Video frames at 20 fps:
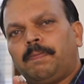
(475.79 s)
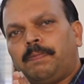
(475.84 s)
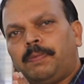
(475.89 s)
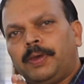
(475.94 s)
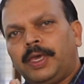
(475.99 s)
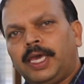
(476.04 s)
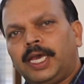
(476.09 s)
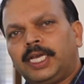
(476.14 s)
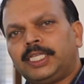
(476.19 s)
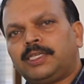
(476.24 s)

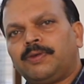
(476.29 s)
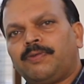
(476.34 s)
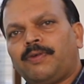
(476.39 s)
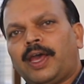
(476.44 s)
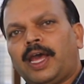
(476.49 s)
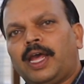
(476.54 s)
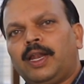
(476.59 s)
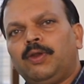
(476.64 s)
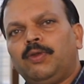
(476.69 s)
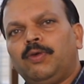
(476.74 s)
pH
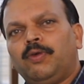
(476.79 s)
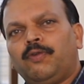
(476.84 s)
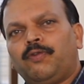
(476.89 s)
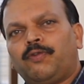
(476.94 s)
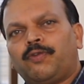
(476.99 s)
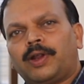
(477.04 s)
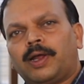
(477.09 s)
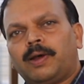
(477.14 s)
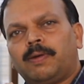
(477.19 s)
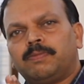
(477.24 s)
value
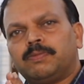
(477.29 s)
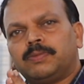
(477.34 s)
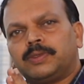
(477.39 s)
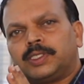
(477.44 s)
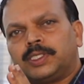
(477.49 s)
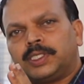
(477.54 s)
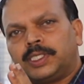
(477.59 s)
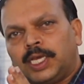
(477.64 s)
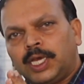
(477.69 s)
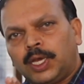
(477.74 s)
from
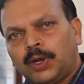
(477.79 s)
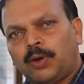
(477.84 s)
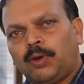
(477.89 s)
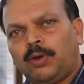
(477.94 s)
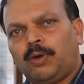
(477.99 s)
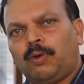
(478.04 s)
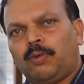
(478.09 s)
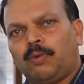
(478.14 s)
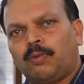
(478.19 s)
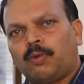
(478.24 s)

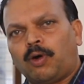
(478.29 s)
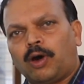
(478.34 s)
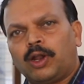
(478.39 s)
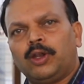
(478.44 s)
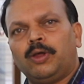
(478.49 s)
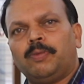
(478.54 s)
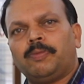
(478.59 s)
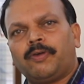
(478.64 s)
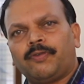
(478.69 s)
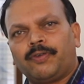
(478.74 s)
zero
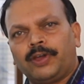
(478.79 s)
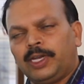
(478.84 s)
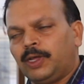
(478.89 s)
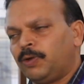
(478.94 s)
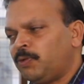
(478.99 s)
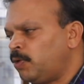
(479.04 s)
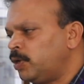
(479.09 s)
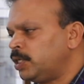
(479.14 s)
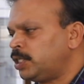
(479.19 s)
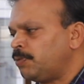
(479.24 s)
volume of
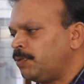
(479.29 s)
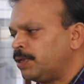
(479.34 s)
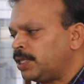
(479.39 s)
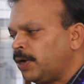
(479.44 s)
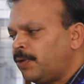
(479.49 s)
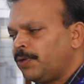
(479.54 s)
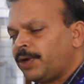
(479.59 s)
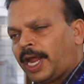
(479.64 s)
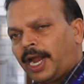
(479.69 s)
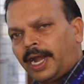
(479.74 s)
NaOH
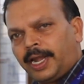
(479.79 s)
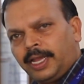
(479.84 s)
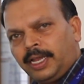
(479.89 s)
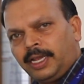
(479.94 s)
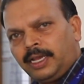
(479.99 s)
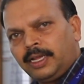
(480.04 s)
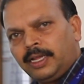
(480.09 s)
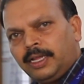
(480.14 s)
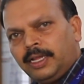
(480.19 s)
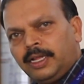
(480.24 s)
without adding,